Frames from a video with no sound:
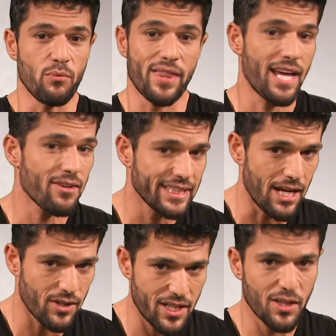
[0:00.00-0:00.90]
and without a
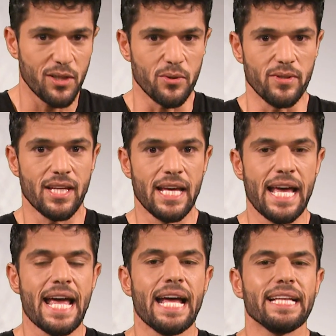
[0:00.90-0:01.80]
doubt conclude
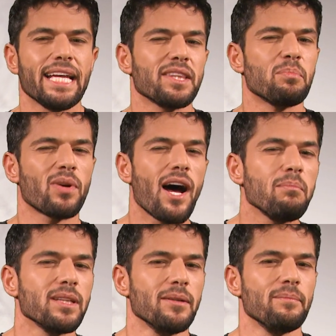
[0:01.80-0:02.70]
that the
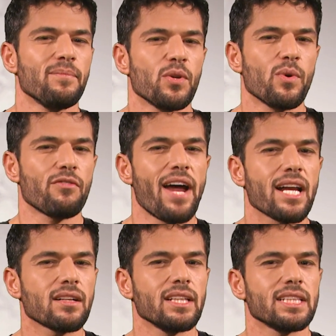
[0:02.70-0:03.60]
problem with
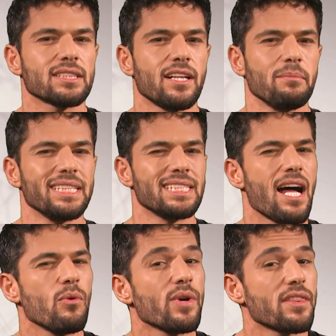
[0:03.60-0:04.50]
radical Islam is
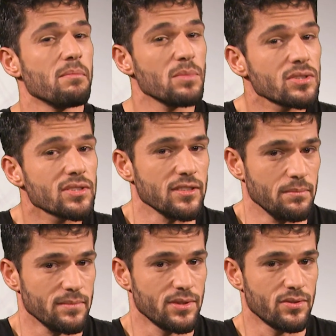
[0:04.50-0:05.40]
not with the
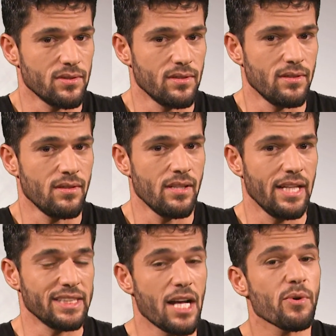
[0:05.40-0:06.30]
Muslims.
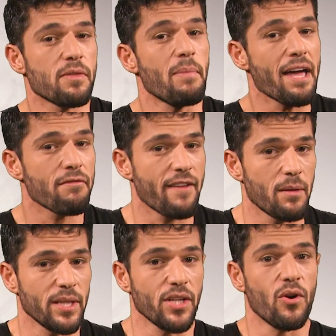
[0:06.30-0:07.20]
It's not with my
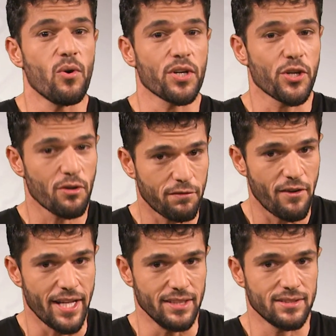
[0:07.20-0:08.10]
family or your
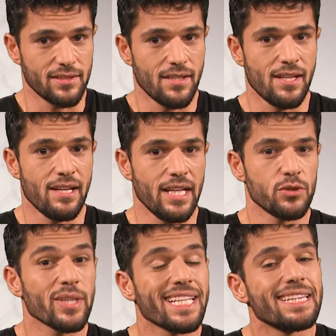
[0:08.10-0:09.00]
friends.
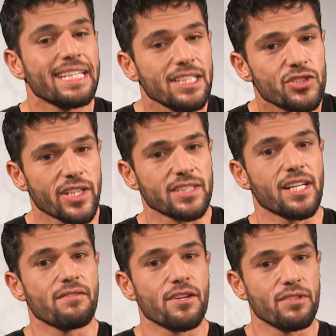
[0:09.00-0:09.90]
It's with the teachings
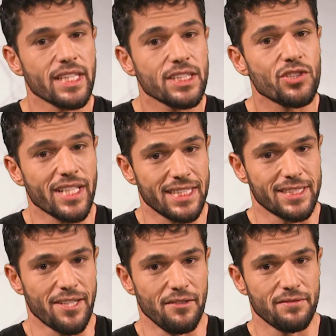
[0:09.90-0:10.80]
of the religion
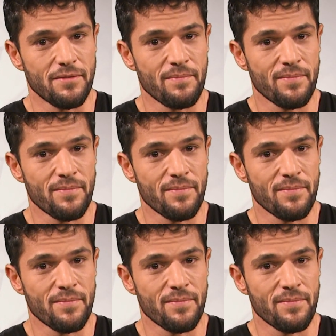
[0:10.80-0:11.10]
itself.